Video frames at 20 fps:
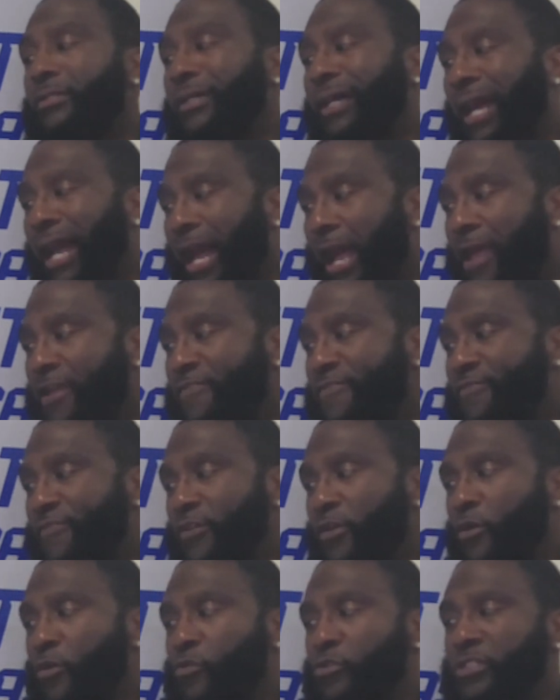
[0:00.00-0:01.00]
I
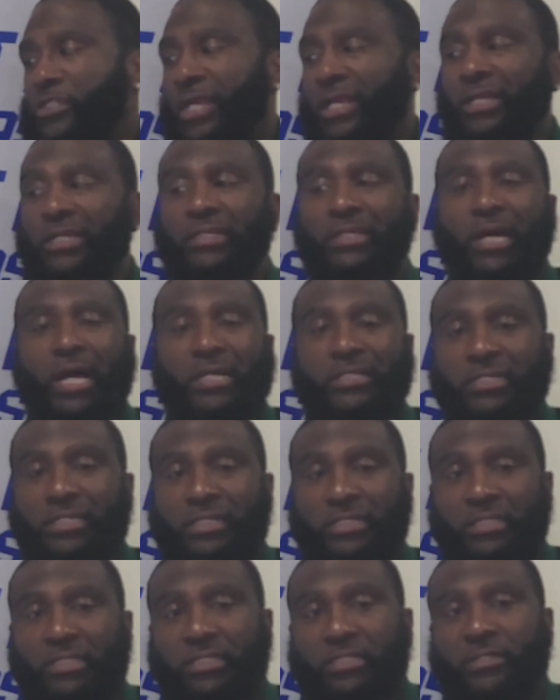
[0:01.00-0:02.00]
feel
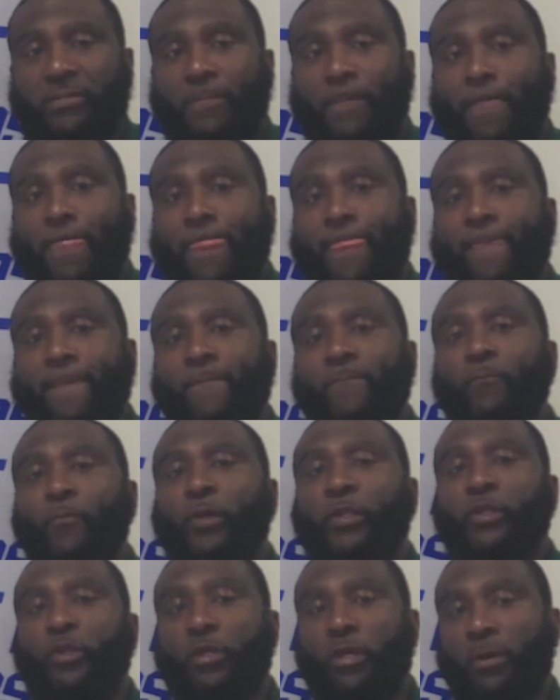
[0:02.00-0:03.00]
psychologically
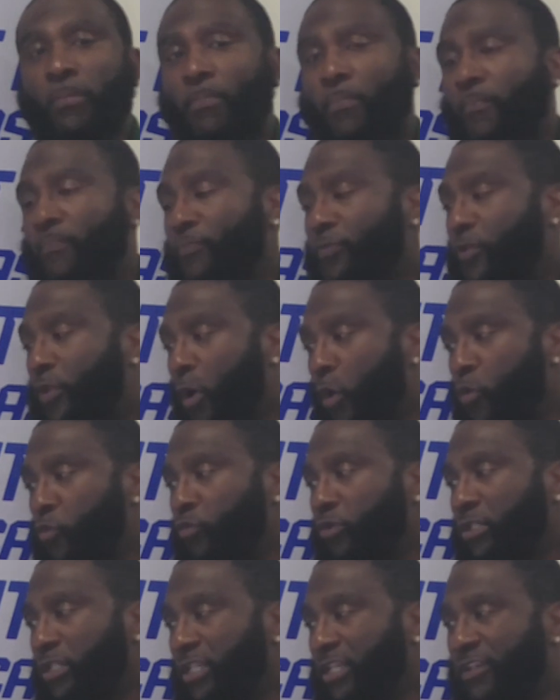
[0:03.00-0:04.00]
when you don't
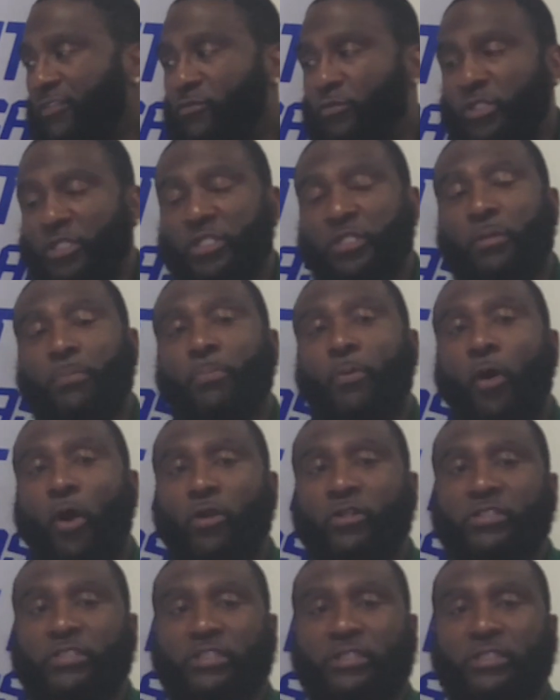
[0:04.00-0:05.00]
live with your
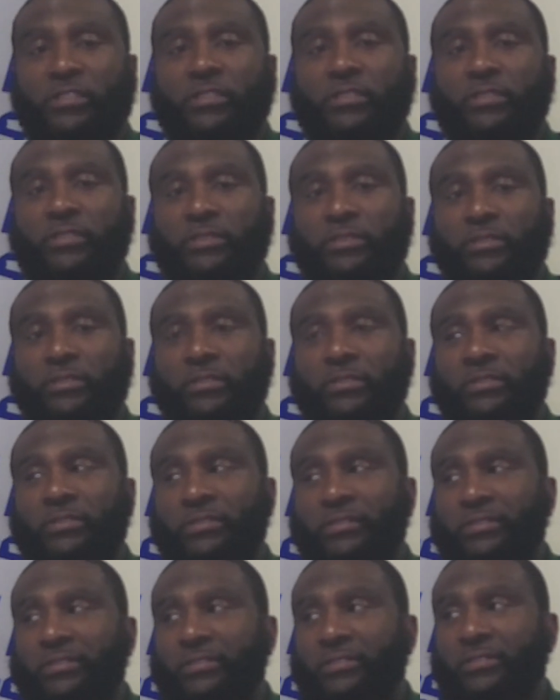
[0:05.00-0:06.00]
partner,
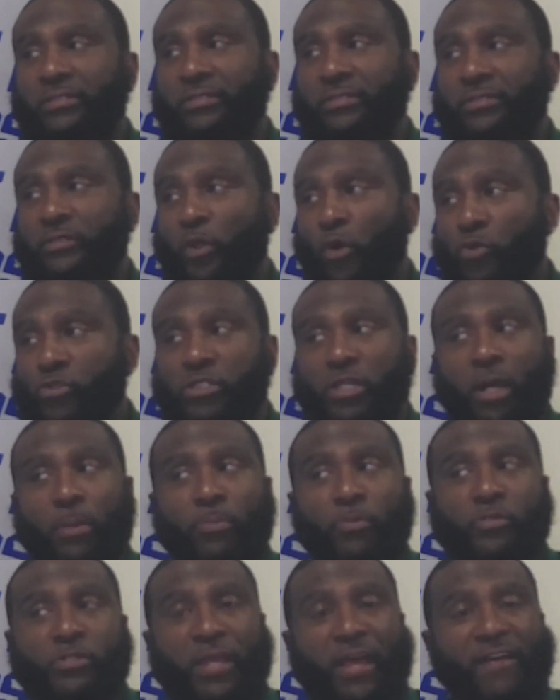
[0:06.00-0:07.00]
those
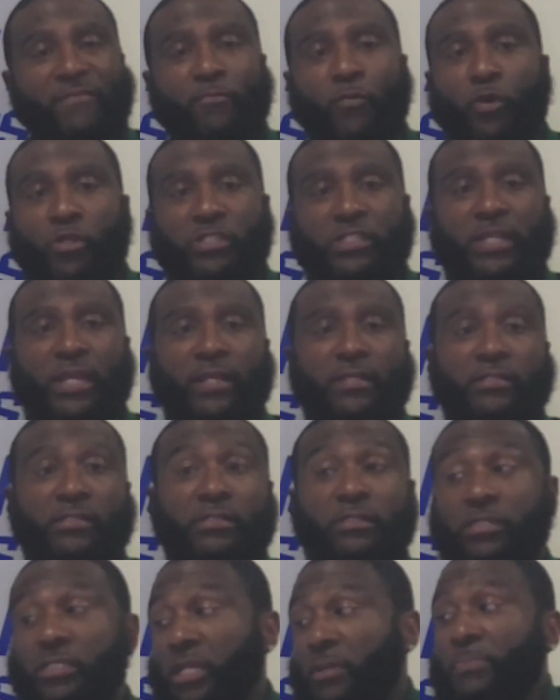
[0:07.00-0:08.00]
couples have more
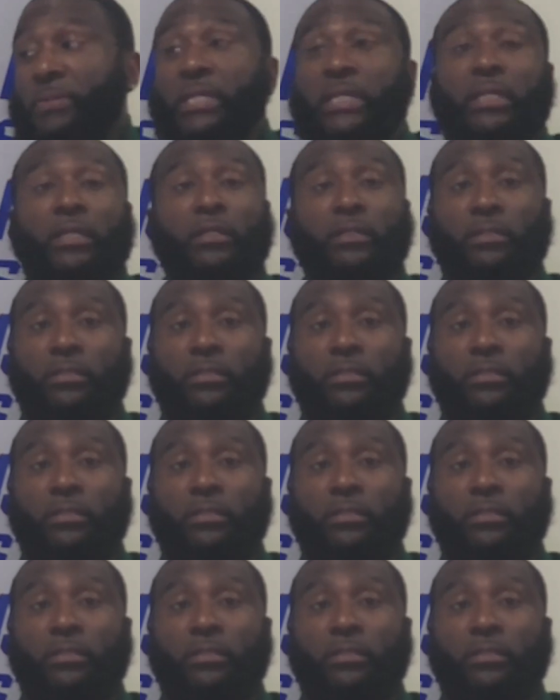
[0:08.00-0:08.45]
sex, to me.